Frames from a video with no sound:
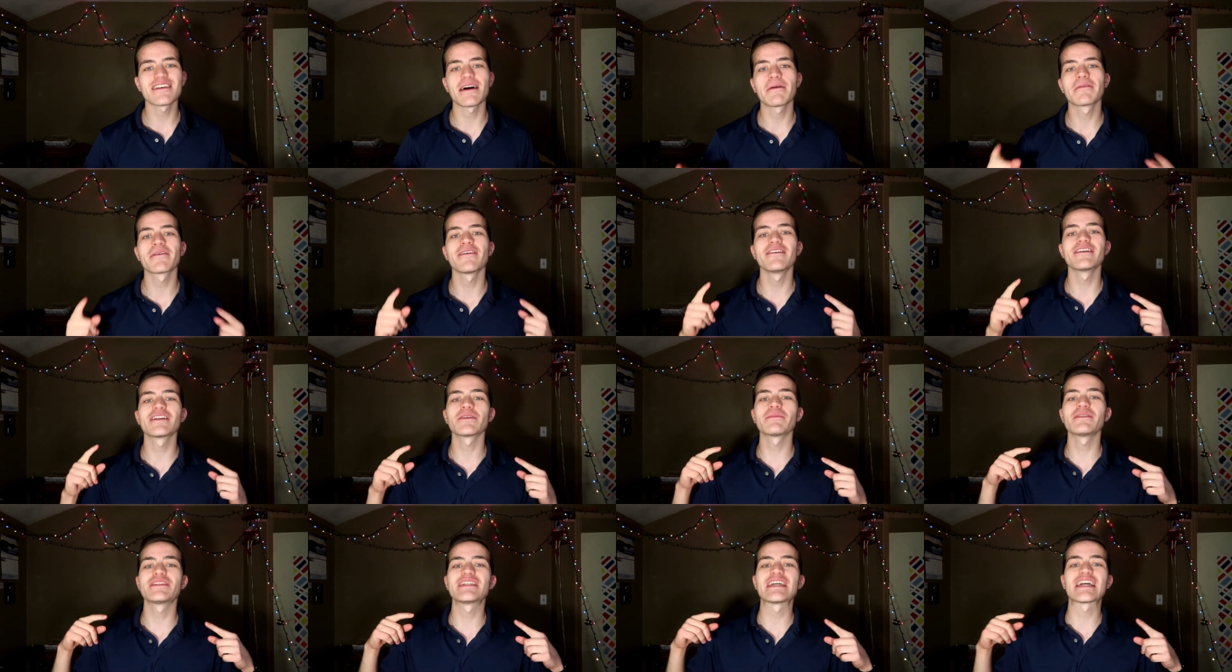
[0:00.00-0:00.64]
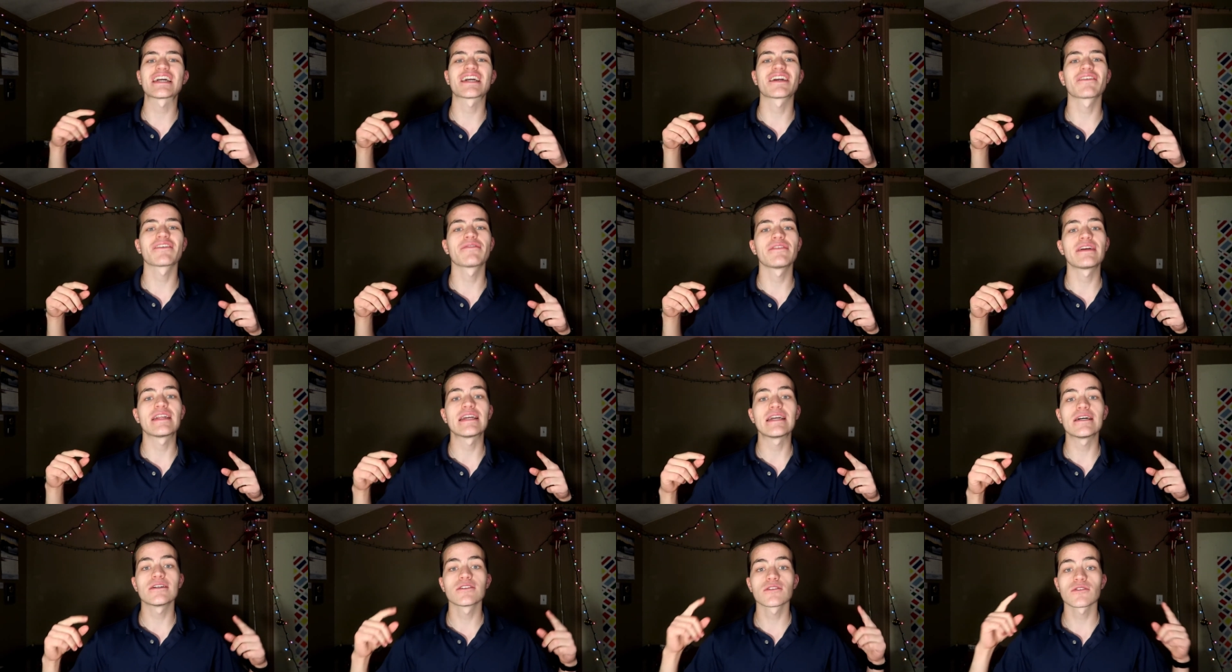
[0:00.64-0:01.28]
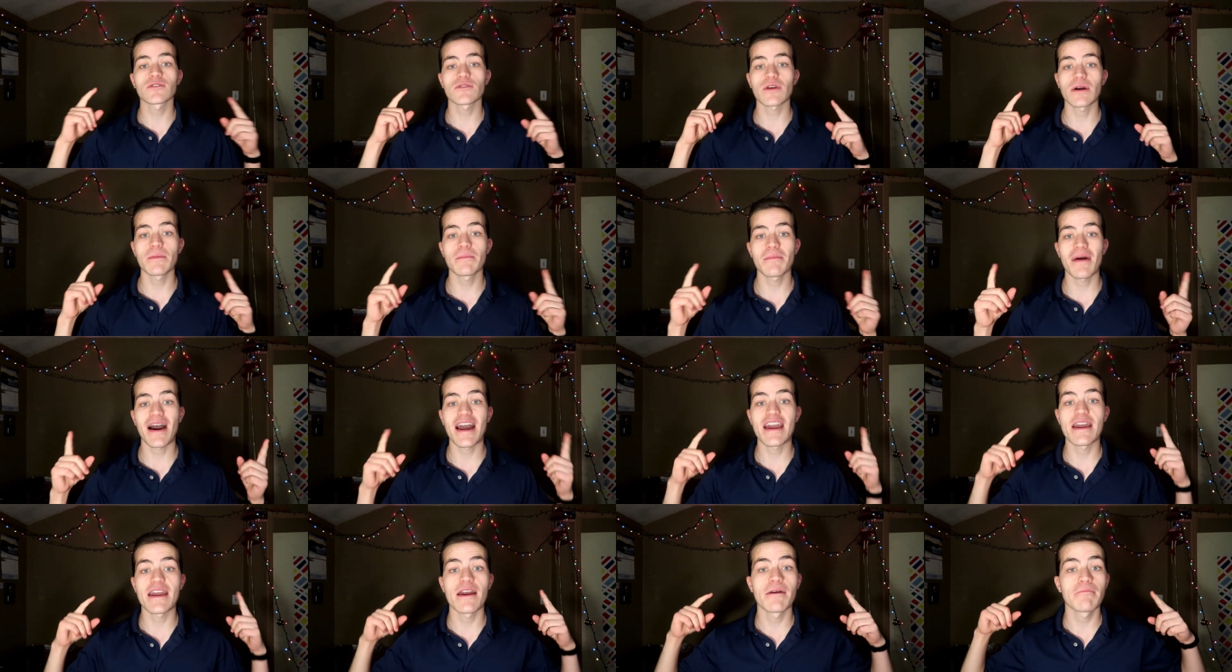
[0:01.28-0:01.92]
I'm going to be sharing videos from
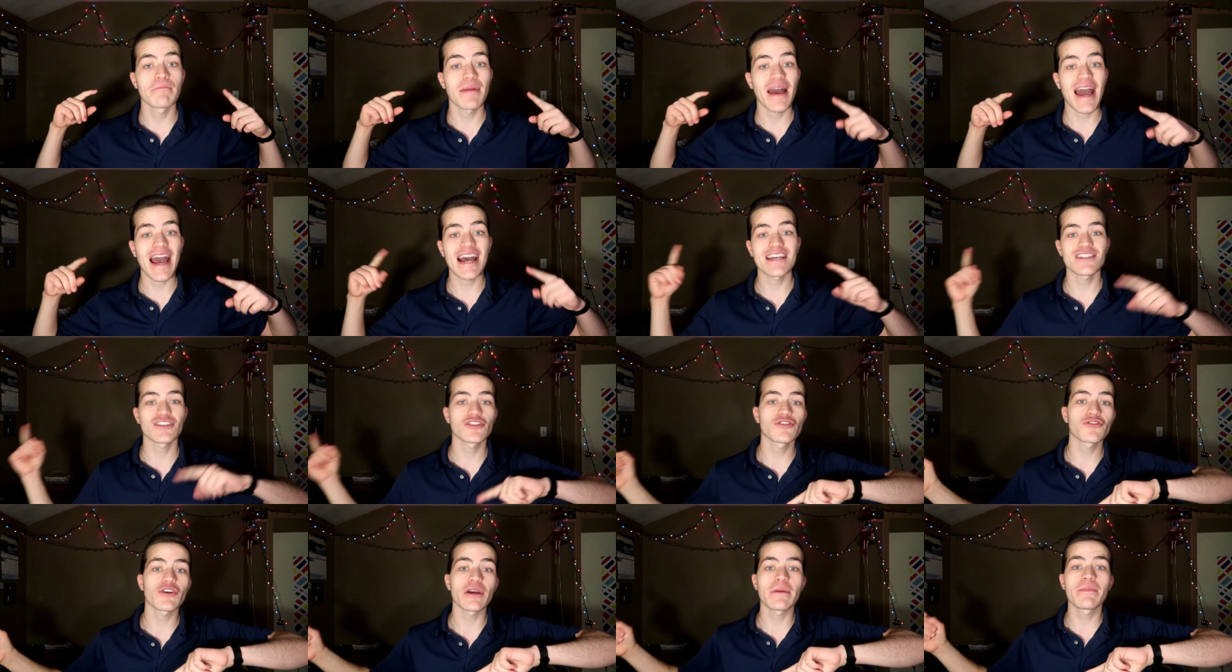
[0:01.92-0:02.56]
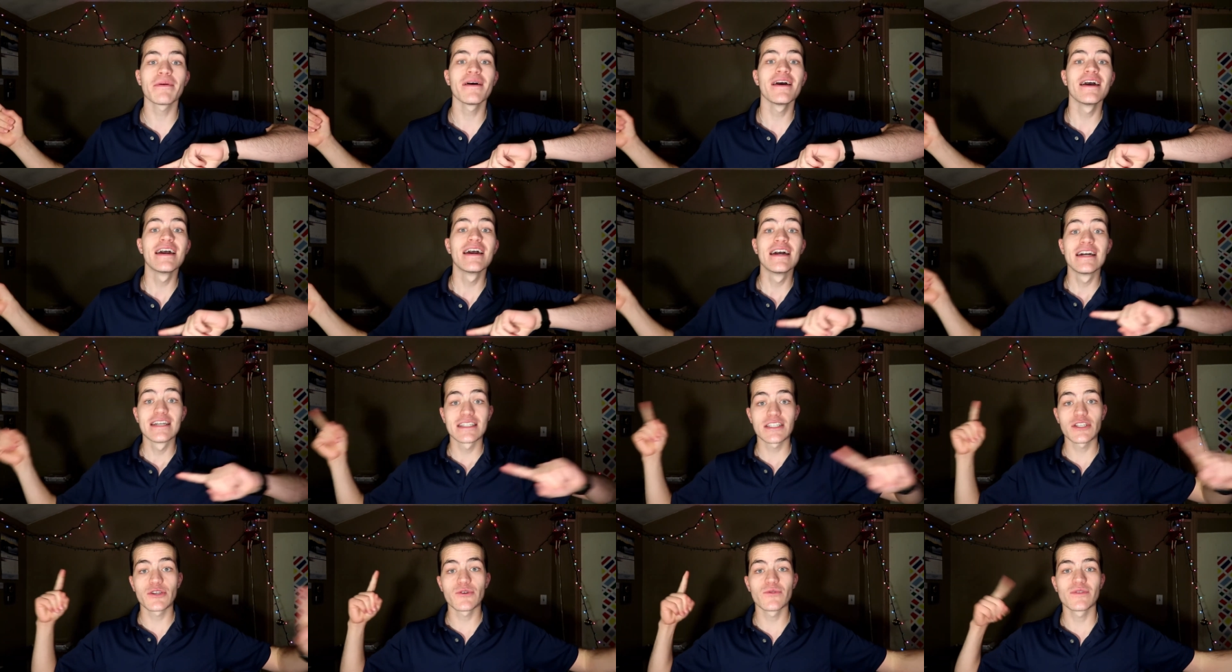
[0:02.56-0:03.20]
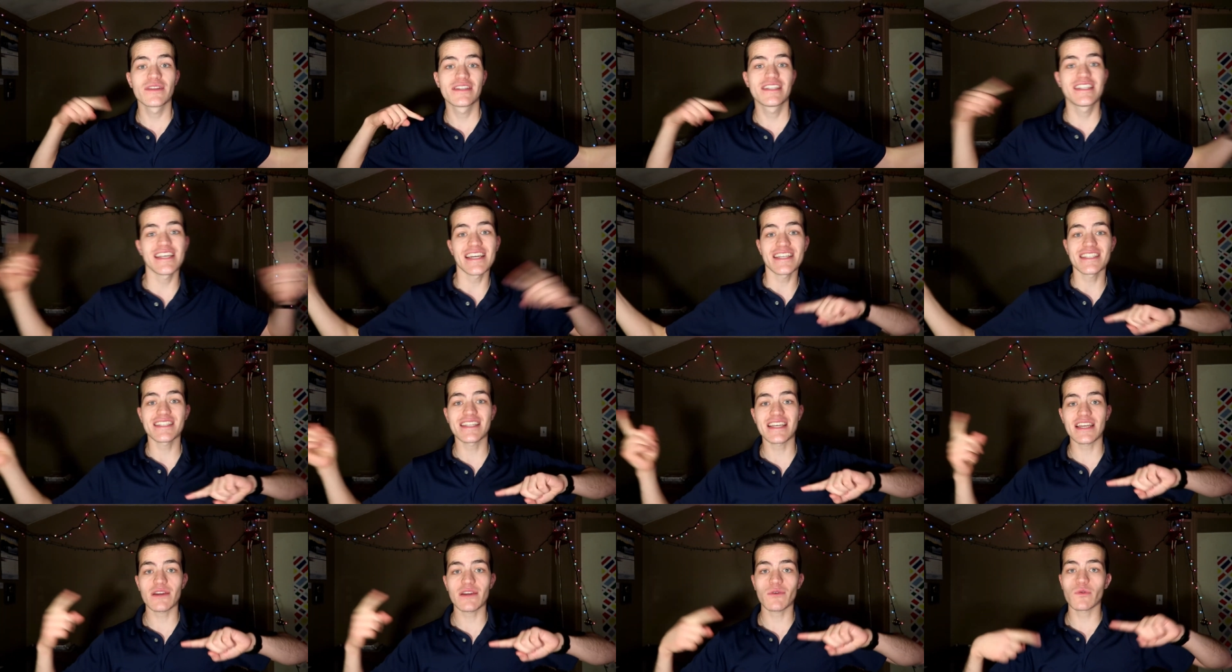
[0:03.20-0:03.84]
my past trip to
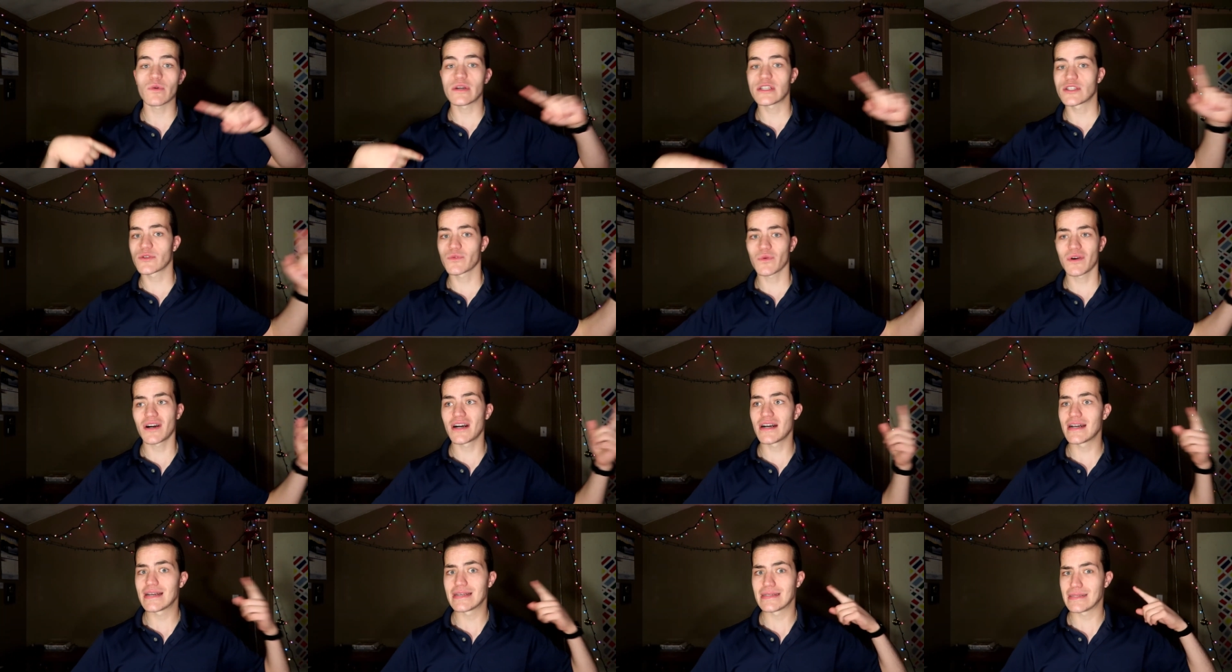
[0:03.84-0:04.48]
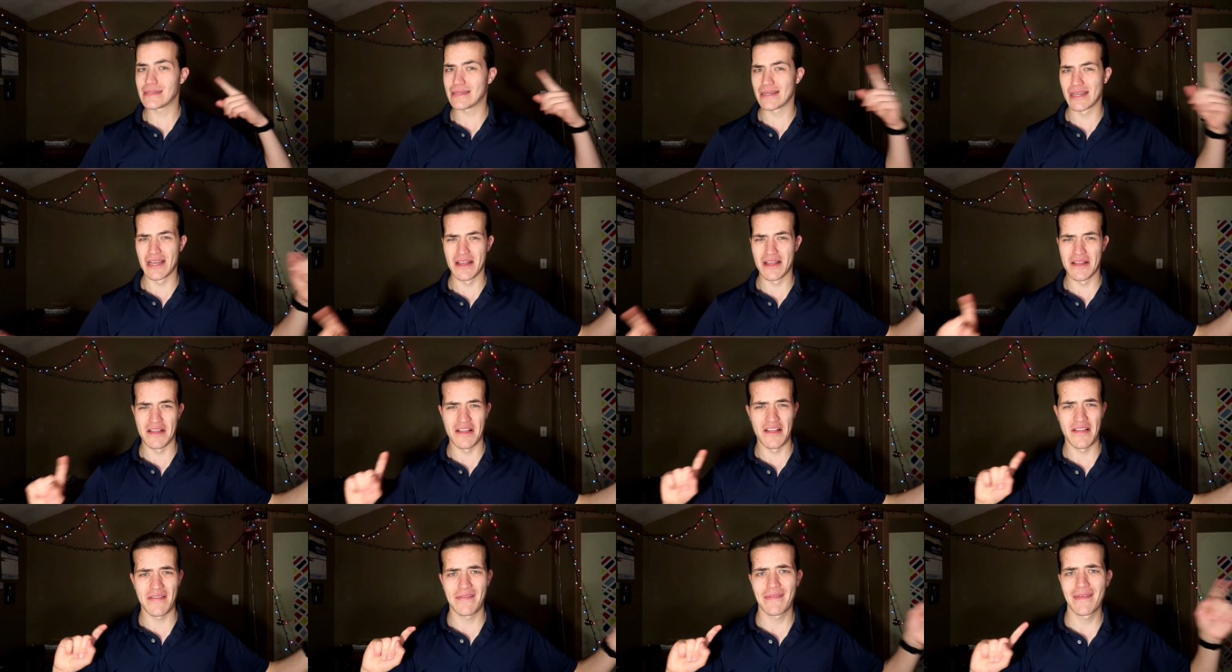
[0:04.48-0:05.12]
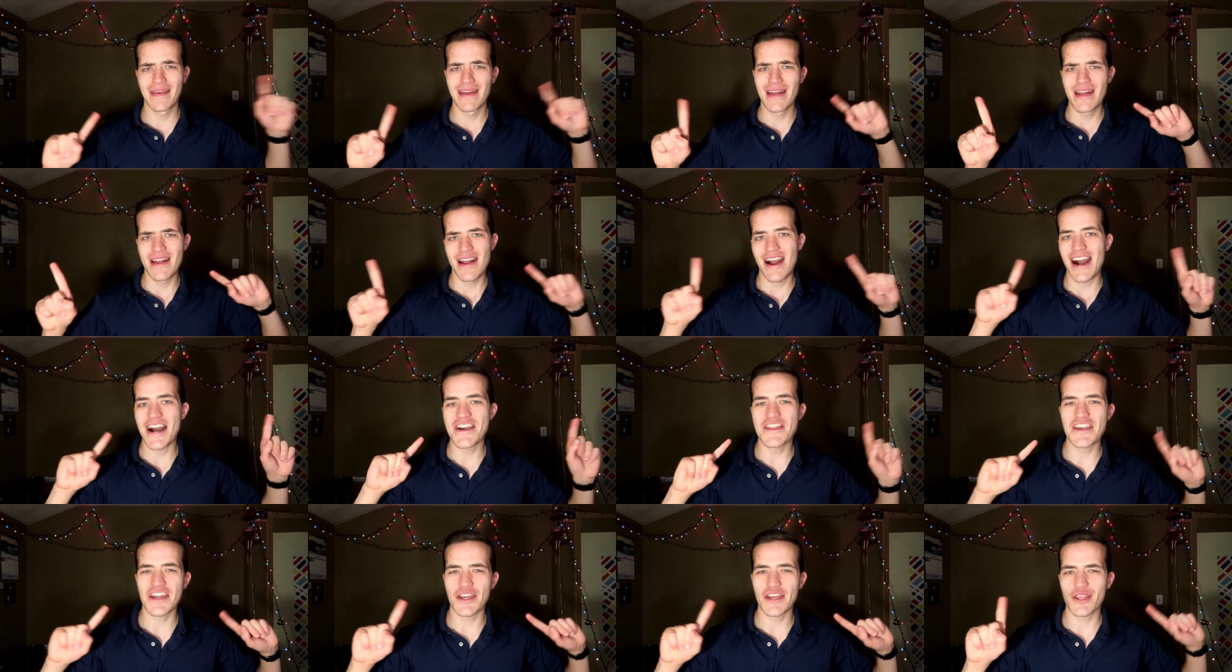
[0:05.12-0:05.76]
Disney, which was
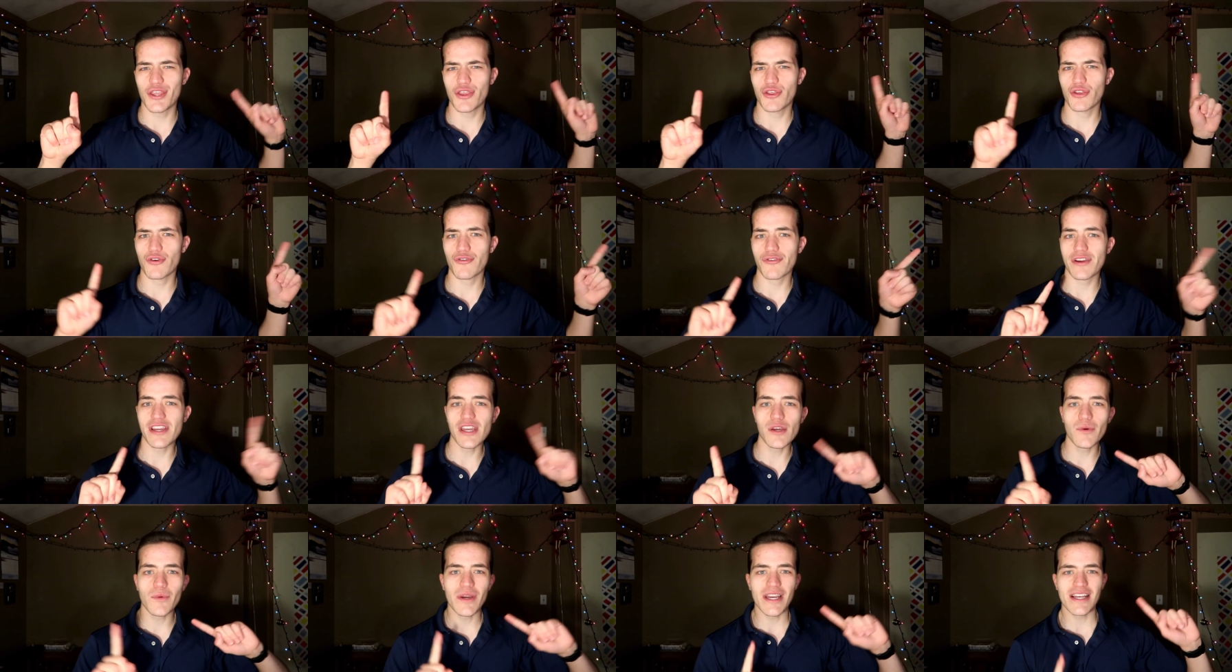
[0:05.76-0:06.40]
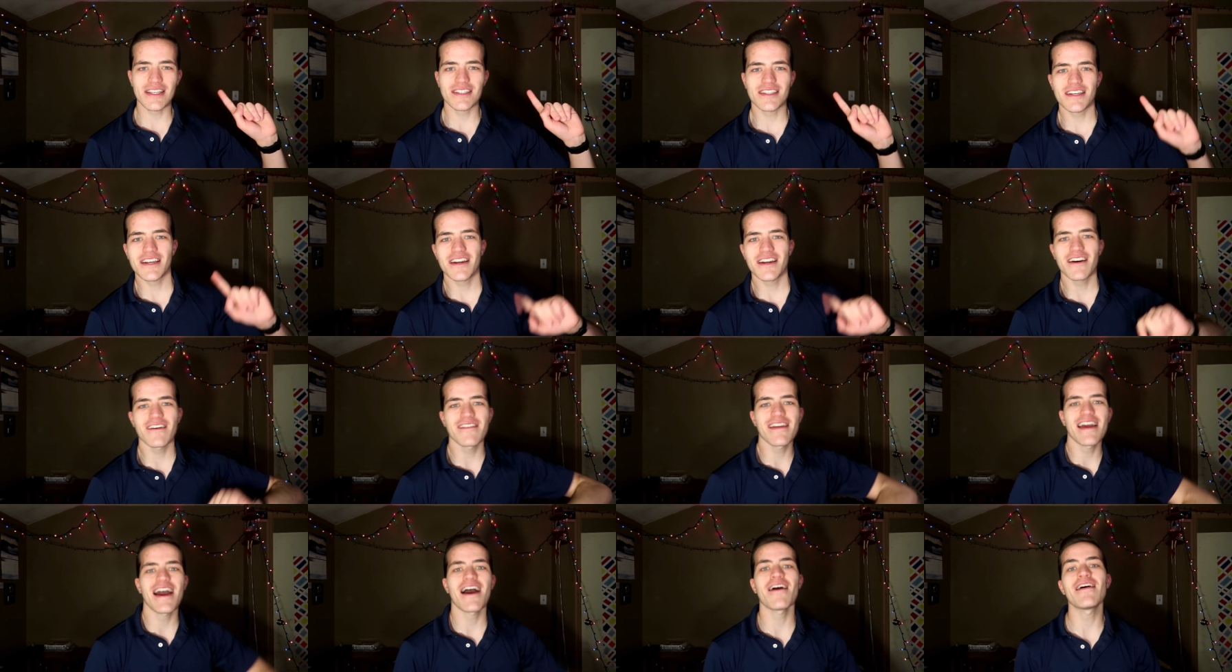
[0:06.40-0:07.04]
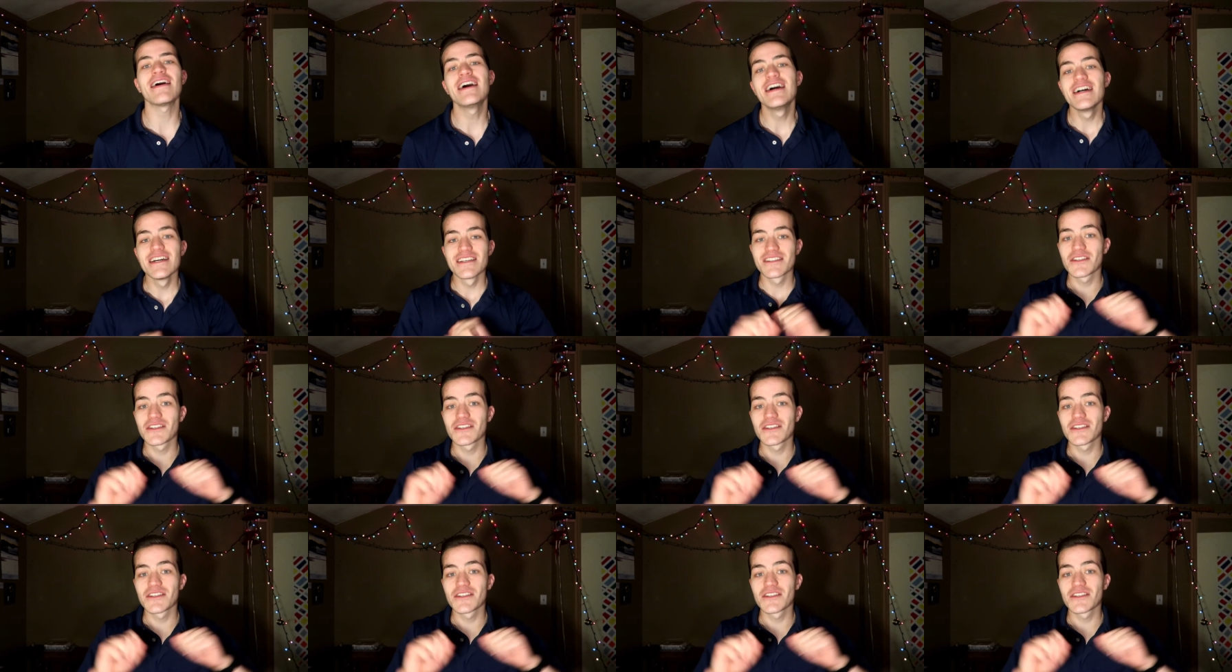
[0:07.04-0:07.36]
I think 3 weeks ago now.